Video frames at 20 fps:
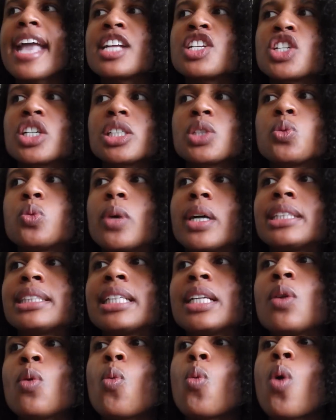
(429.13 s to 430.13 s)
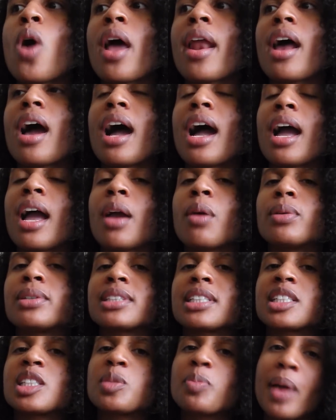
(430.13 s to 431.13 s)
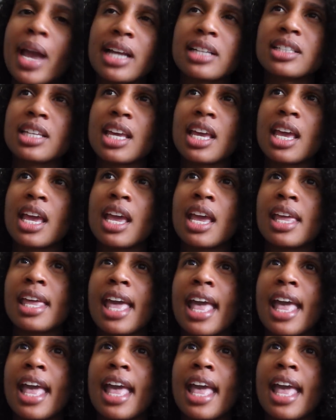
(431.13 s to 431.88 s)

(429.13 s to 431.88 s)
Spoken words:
It just wasn't what I was expecting,